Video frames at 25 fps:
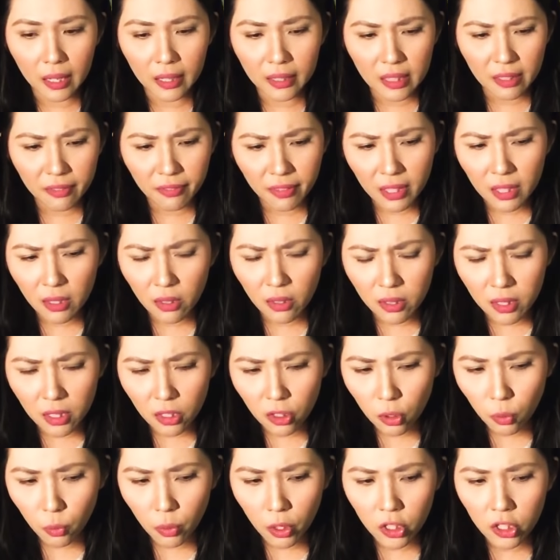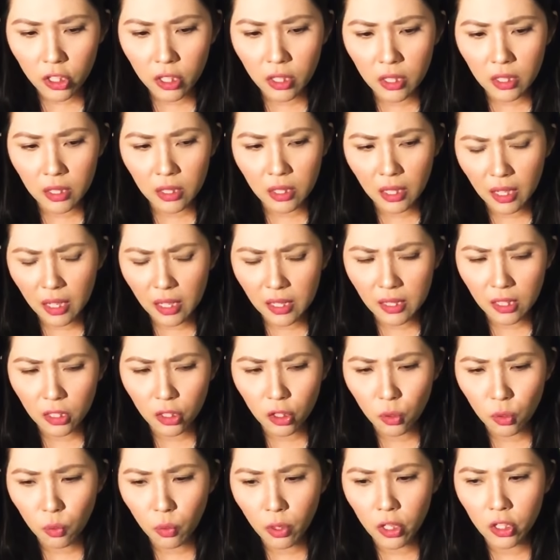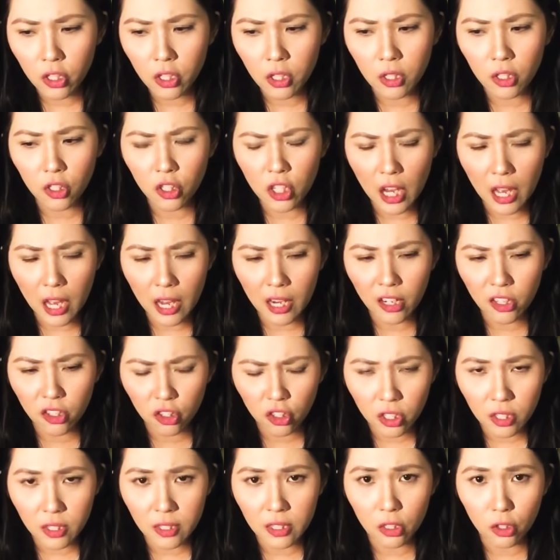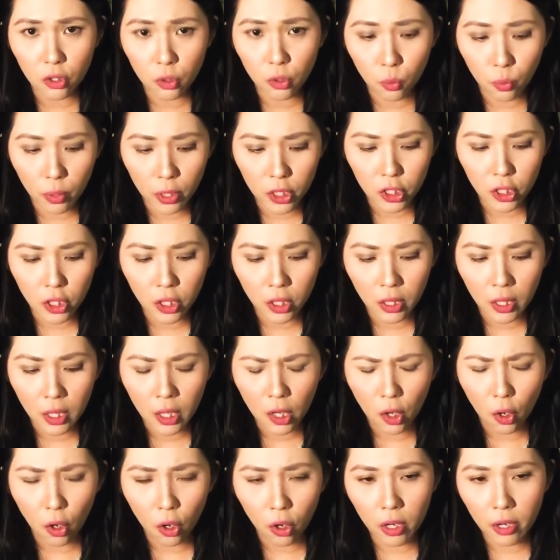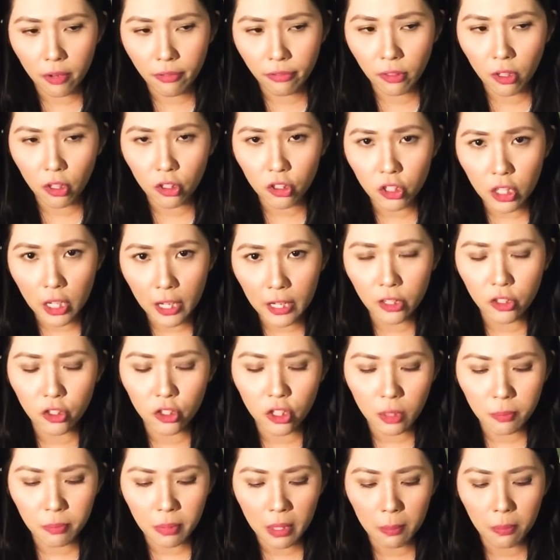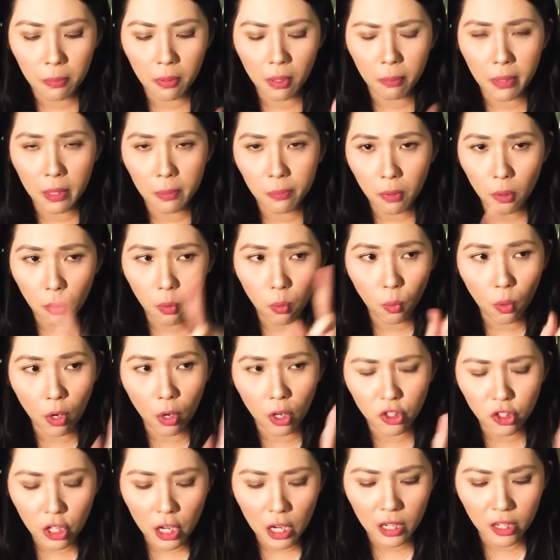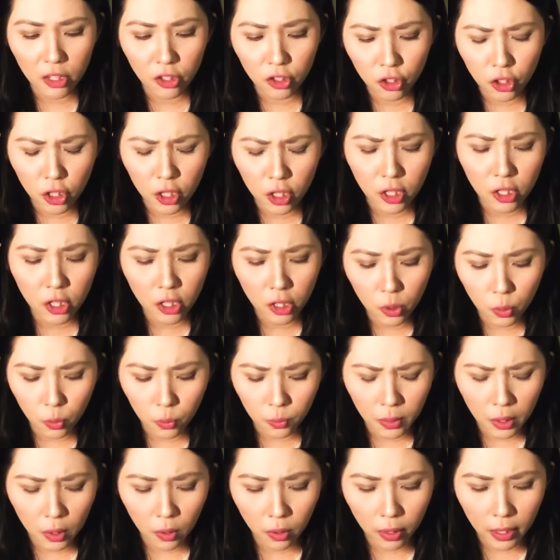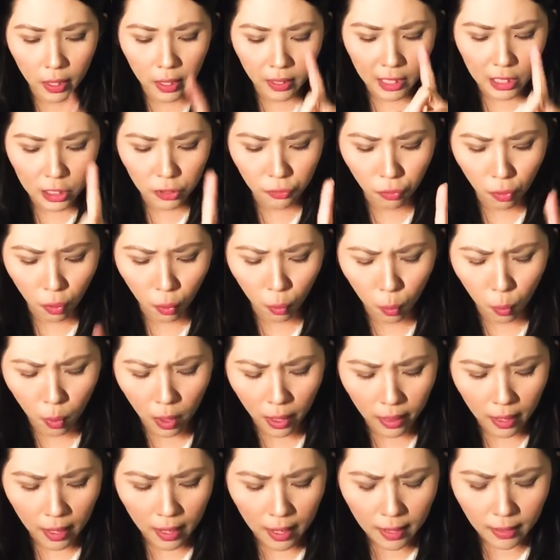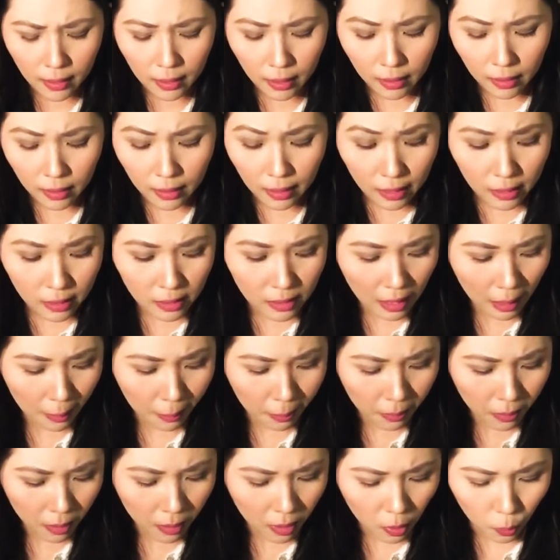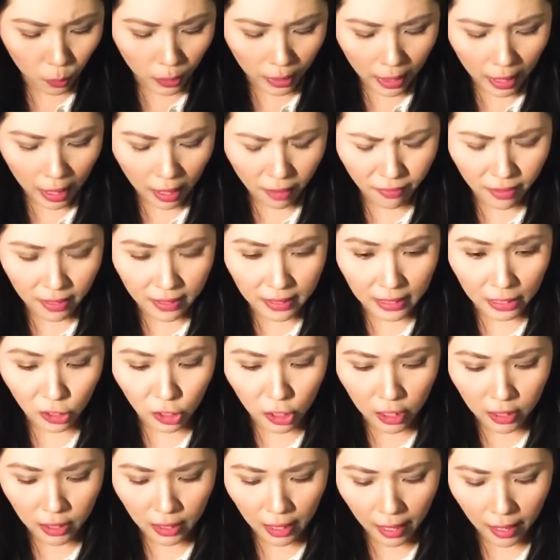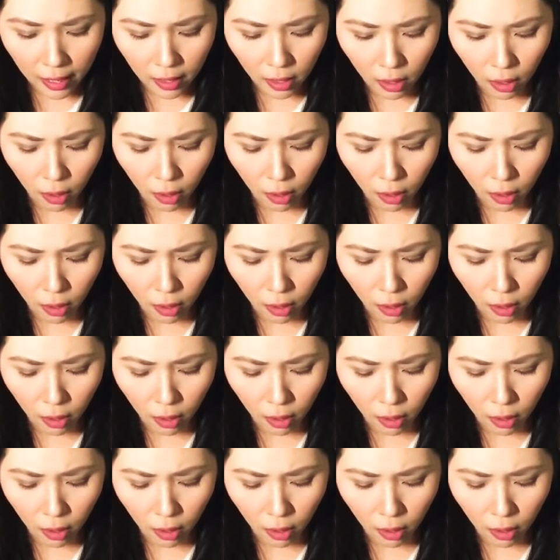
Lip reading: difficult situation, sticky situation, challenging situation, or if not challenging people who are challenging you. Okay, that's for one. The next number we have is actually 10